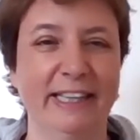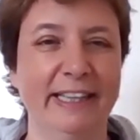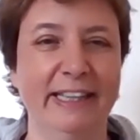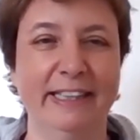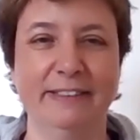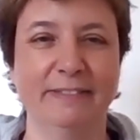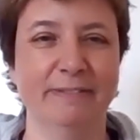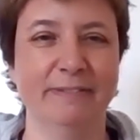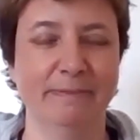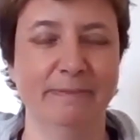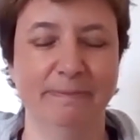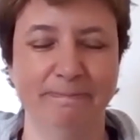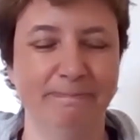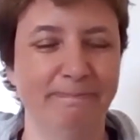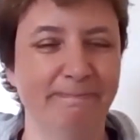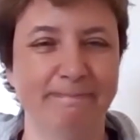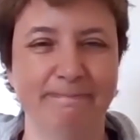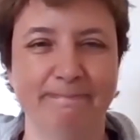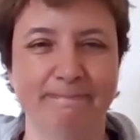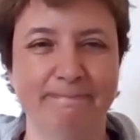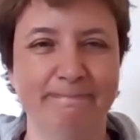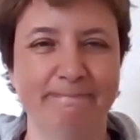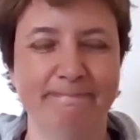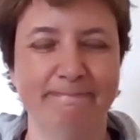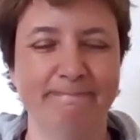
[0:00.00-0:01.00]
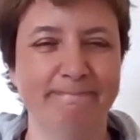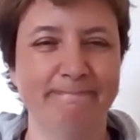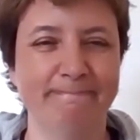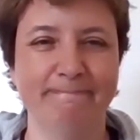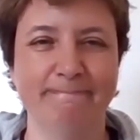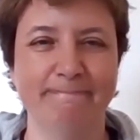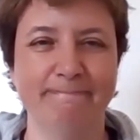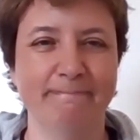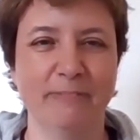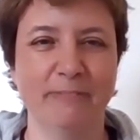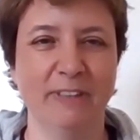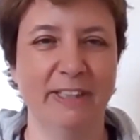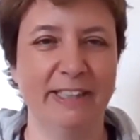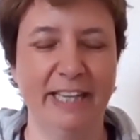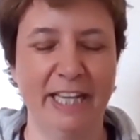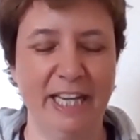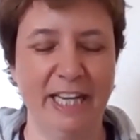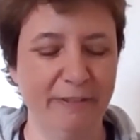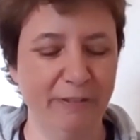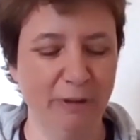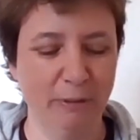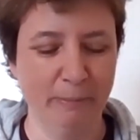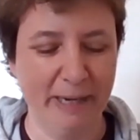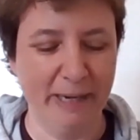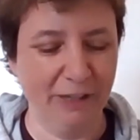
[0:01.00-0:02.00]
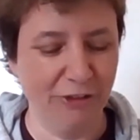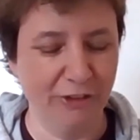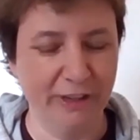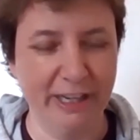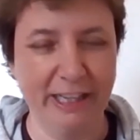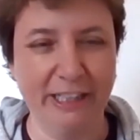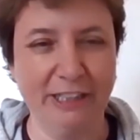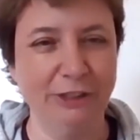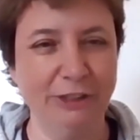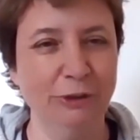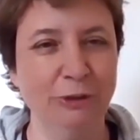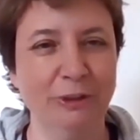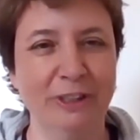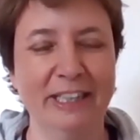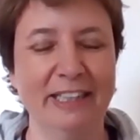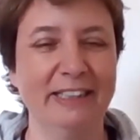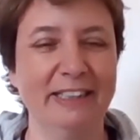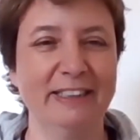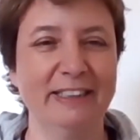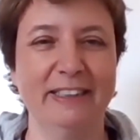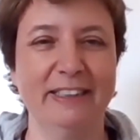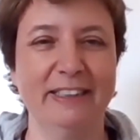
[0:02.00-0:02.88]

can't. I can't even imagine how you do that.